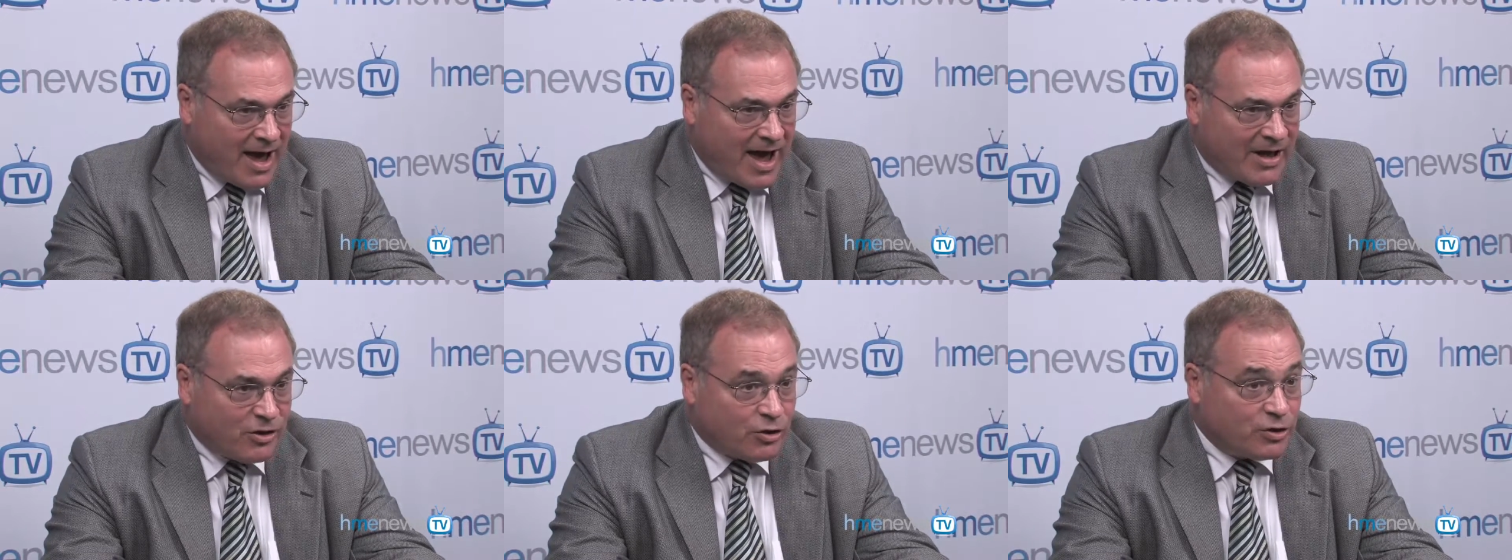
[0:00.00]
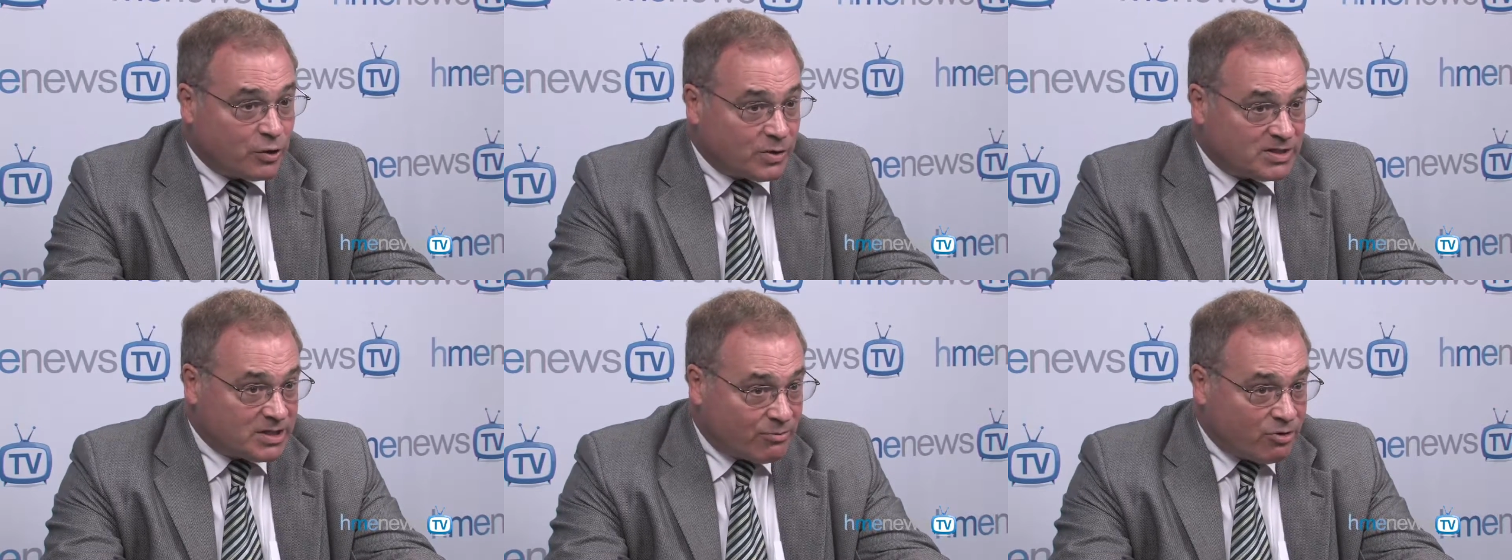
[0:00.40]
and you're
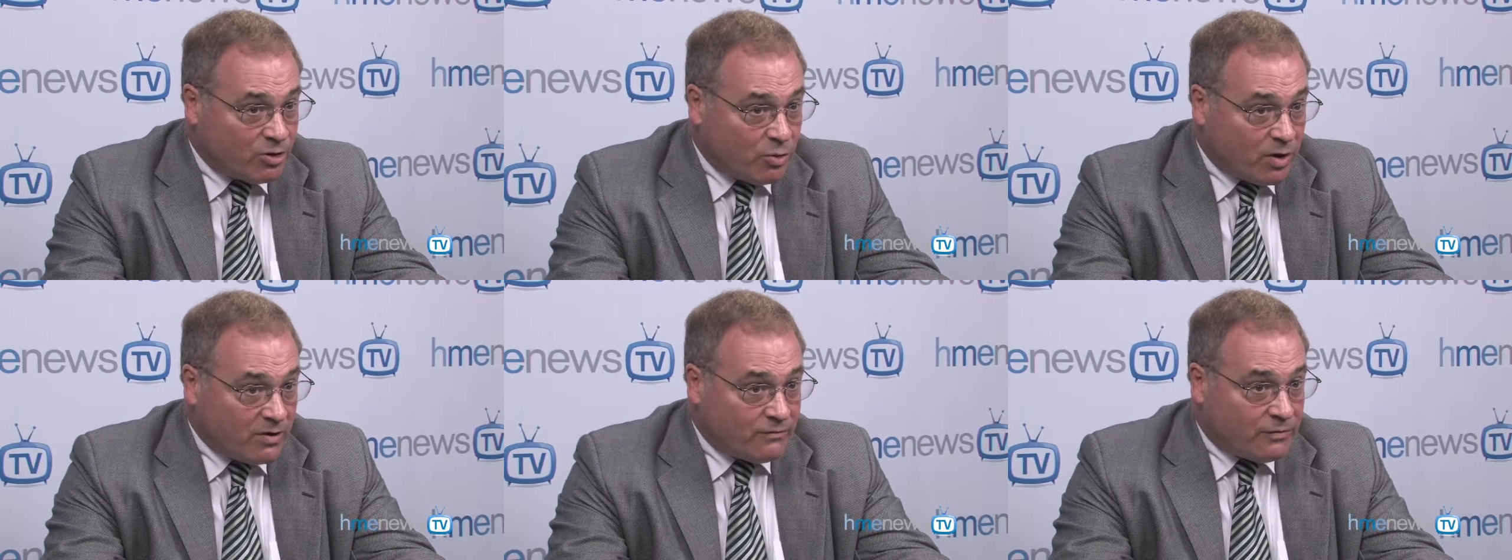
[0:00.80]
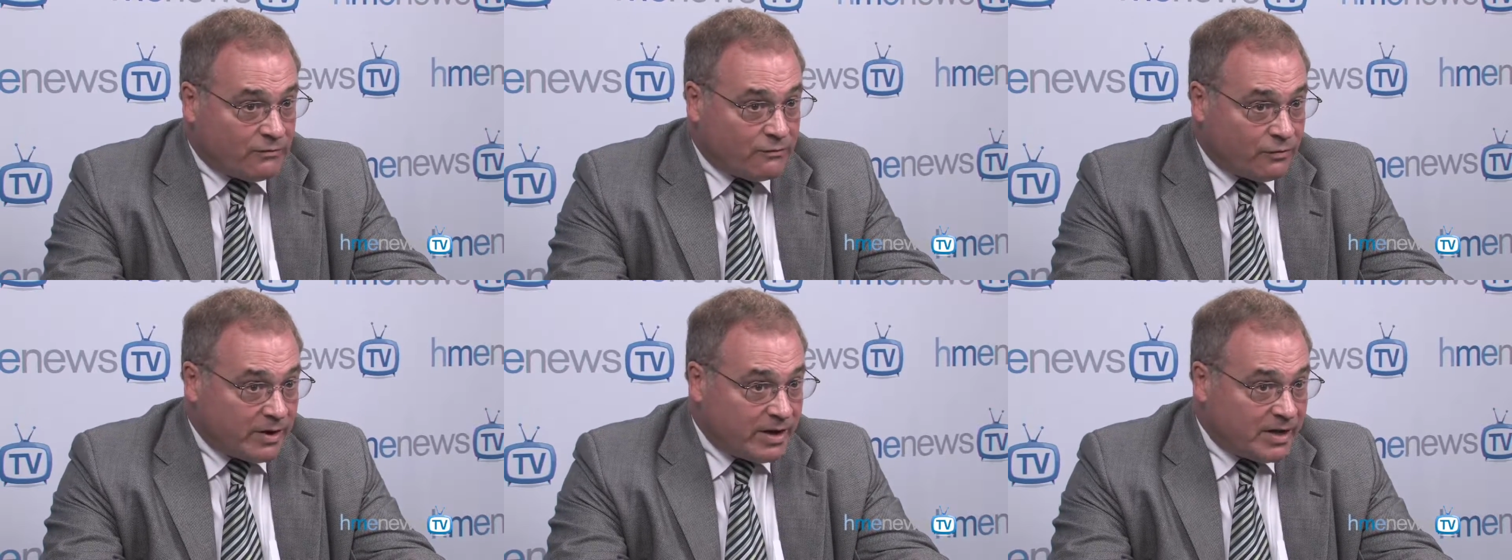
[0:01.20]
doing some of the work for
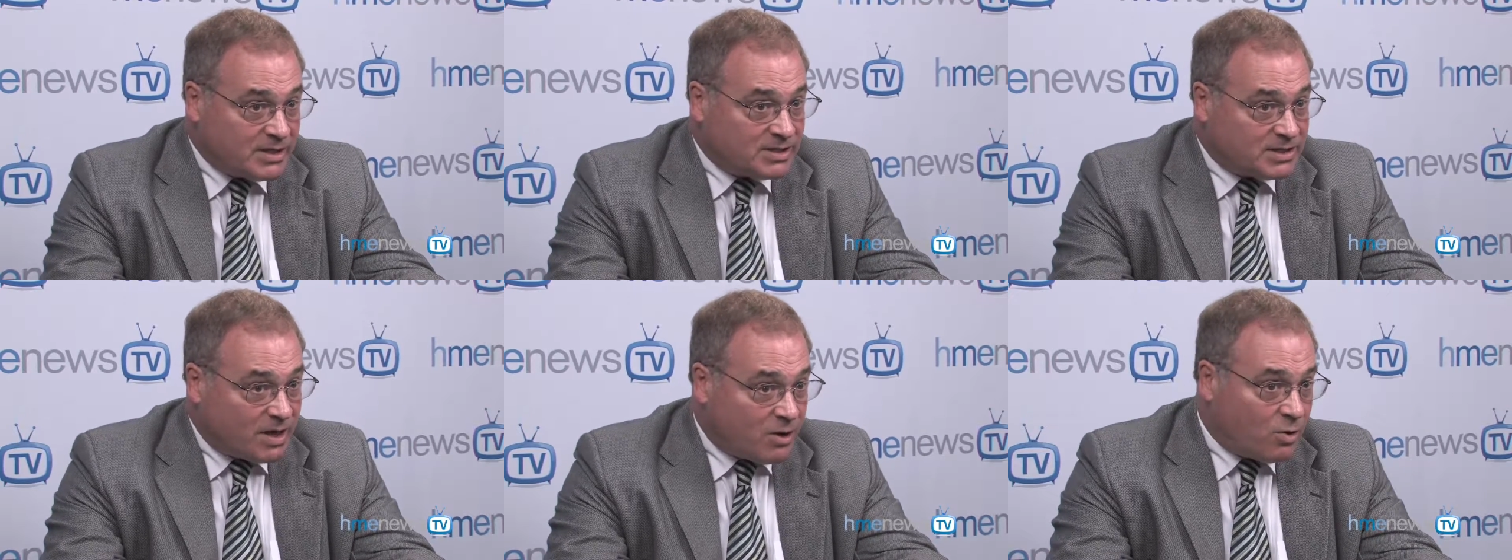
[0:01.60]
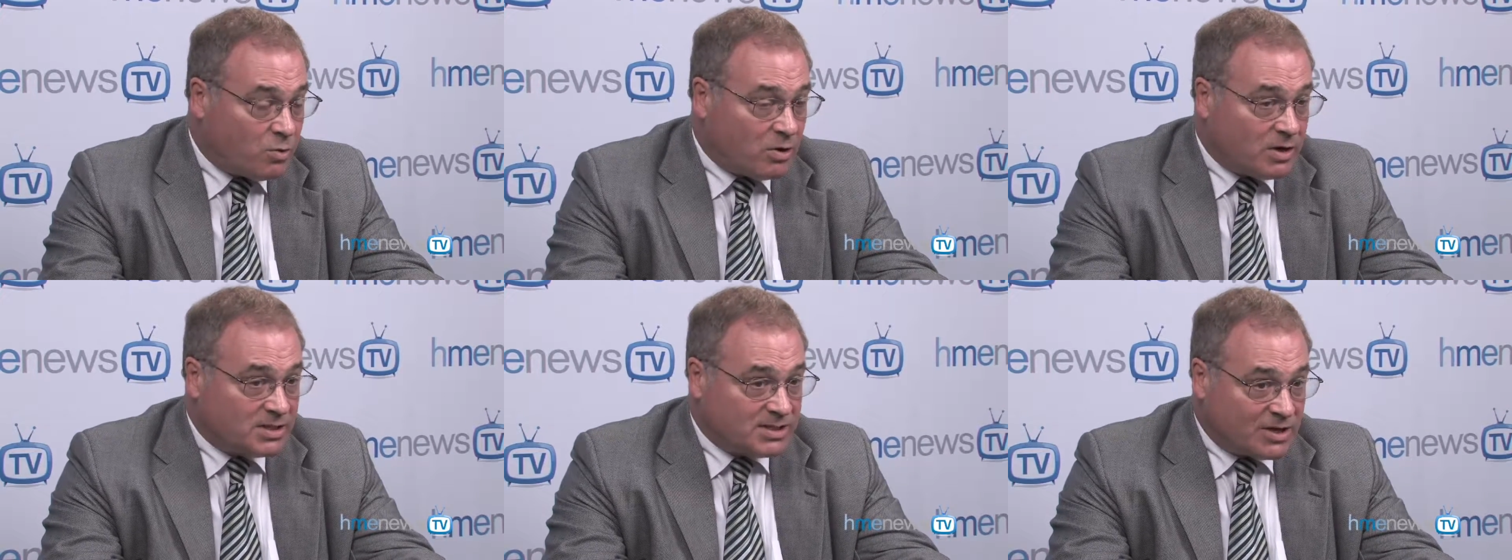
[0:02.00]
free, so
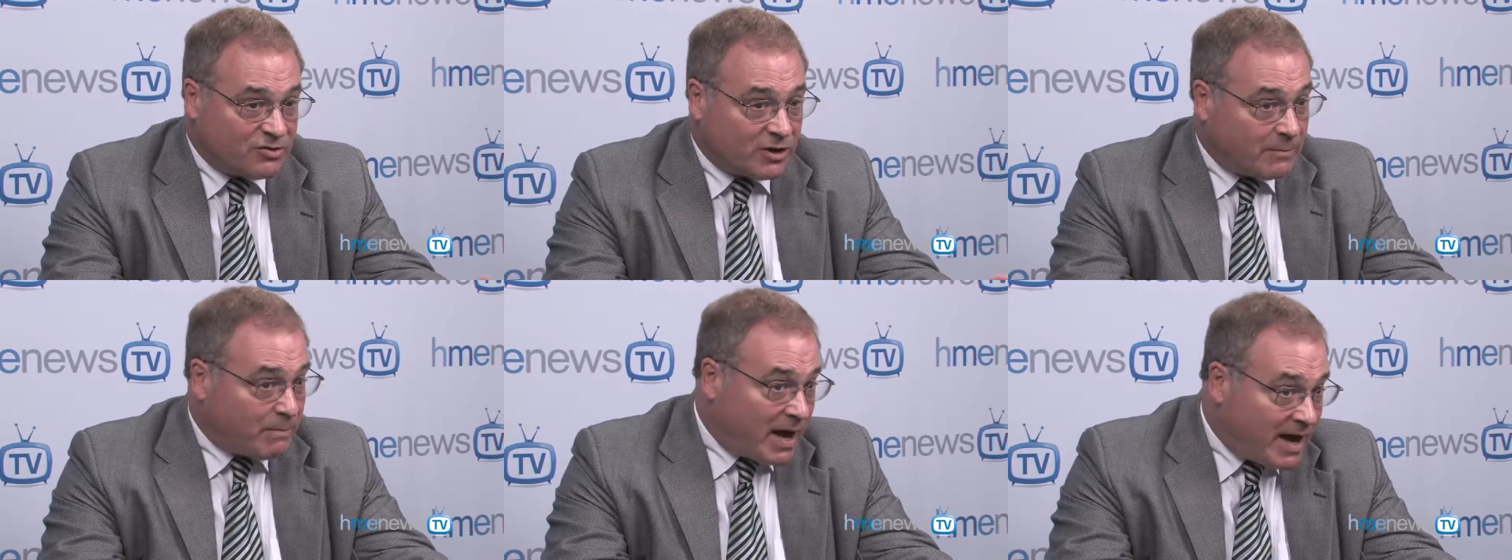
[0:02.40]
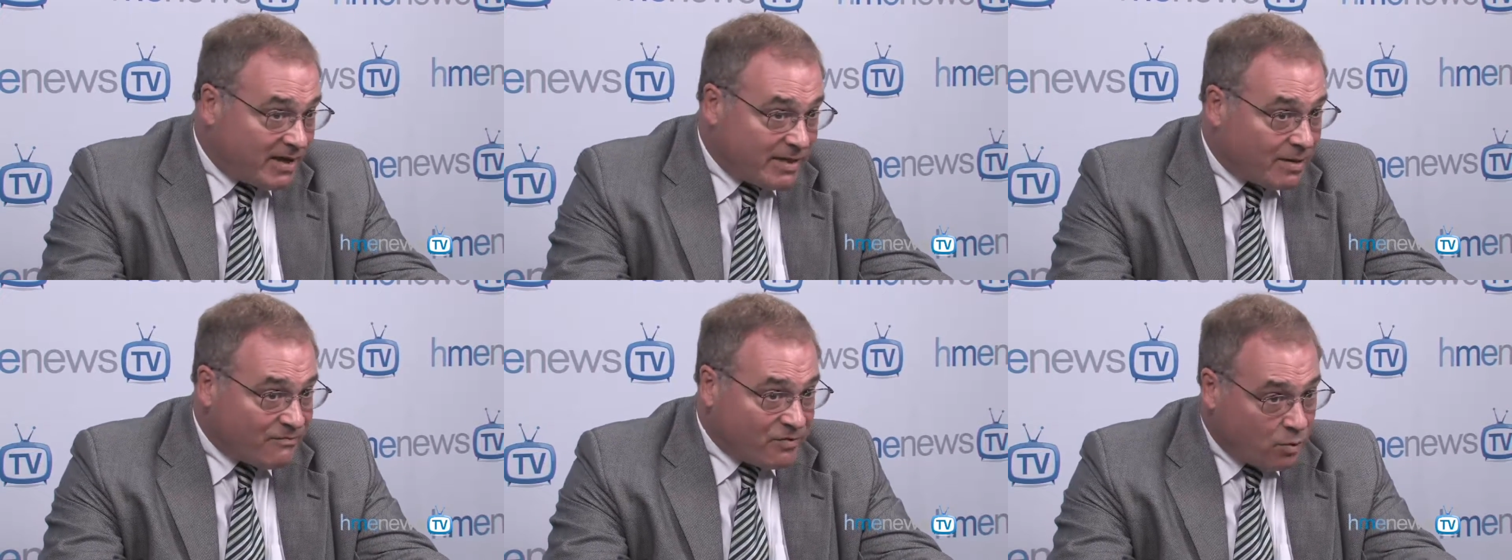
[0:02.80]
we're essentially
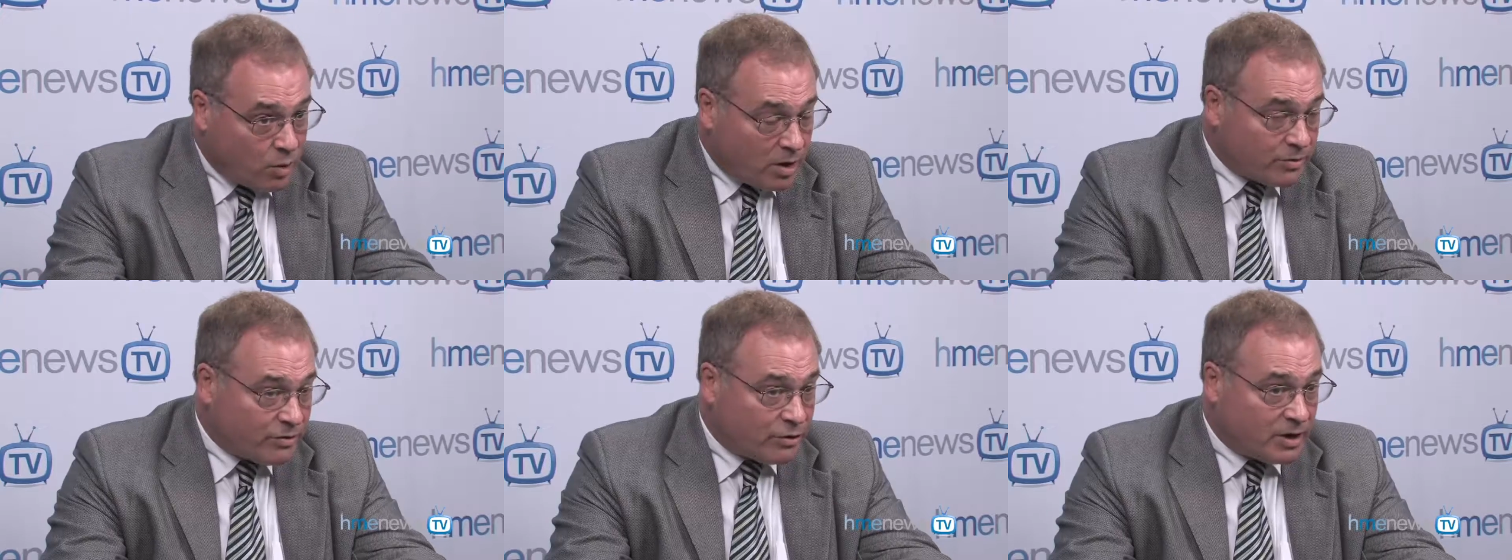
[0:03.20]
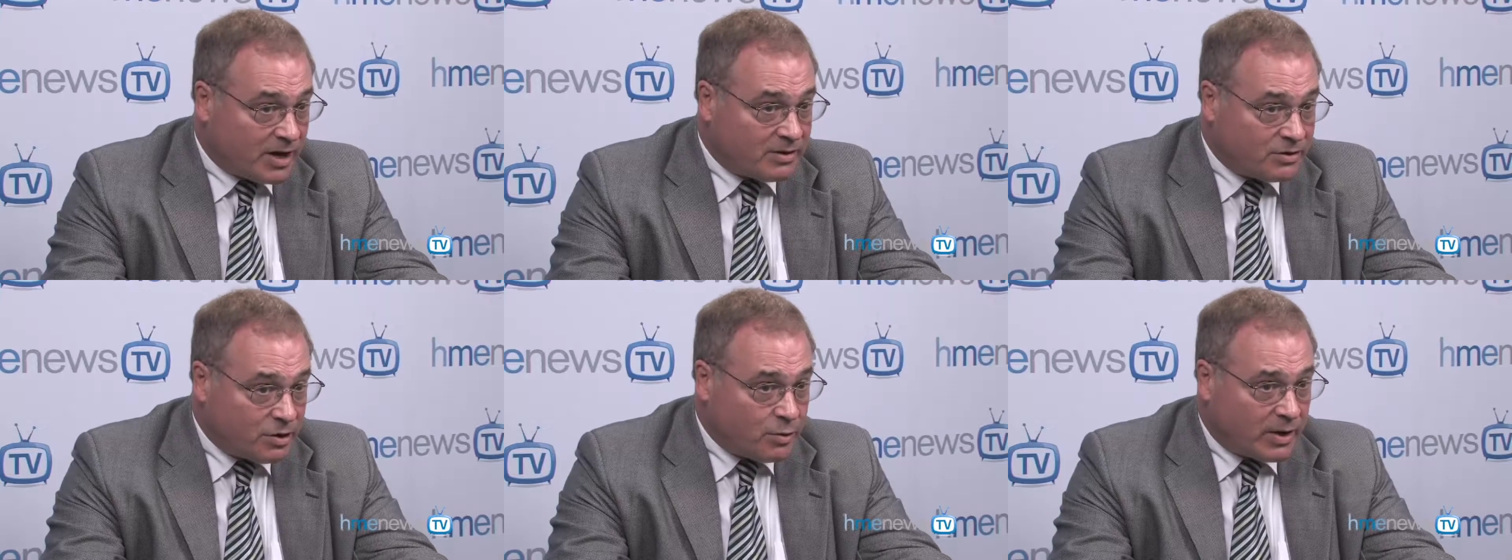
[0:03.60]
paying them for work they're
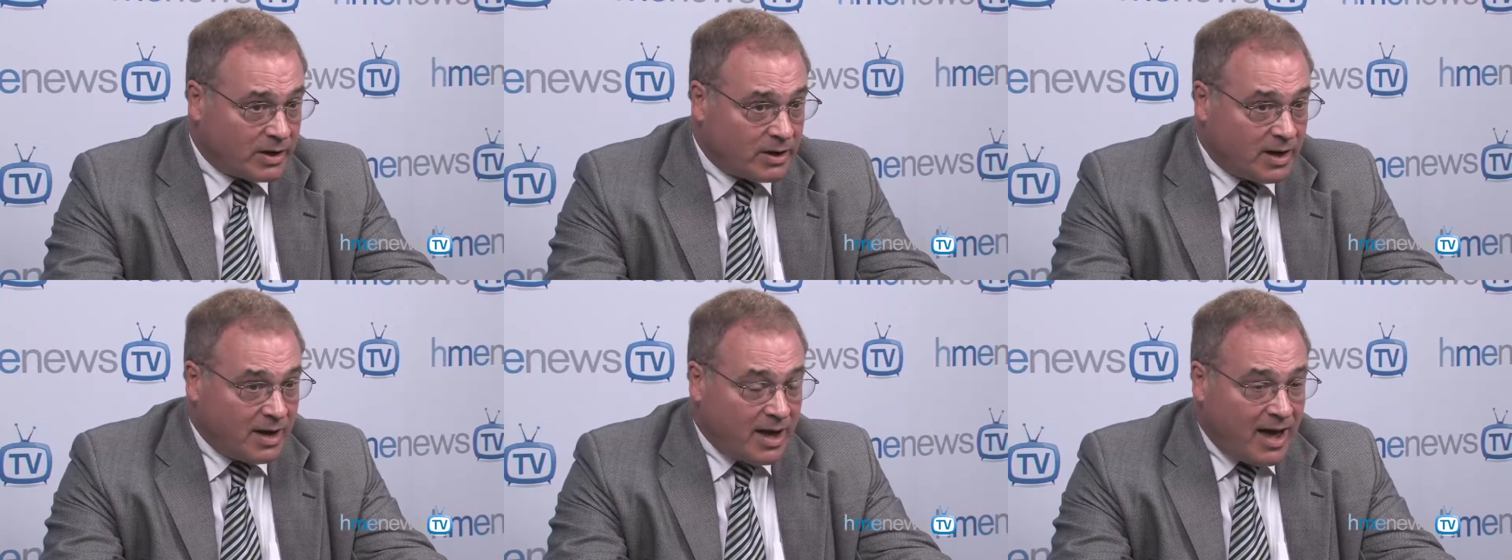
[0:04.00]
not doing,